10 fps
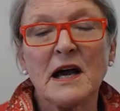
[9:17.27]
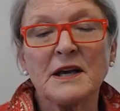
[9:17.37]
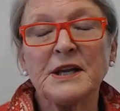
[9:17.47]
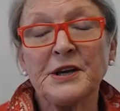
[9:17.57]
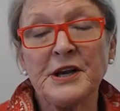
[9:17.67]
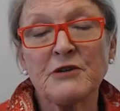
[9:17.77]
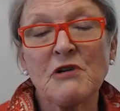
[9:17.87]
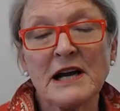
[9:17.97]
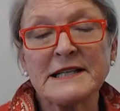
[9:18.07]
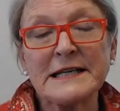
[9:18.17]
linear
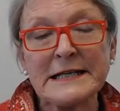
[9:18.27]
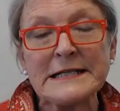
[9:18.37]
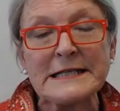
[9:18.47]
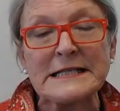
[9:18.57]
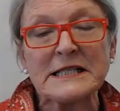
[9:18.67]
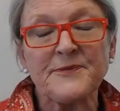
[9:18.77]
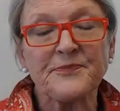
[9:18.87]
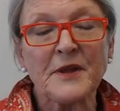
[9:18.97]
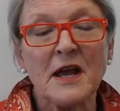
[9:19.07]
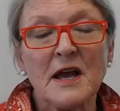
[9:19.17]
writing is.
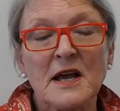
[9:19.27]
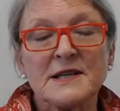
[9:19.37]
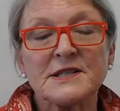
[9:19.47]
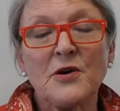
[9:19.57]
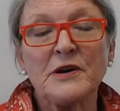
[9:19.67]
So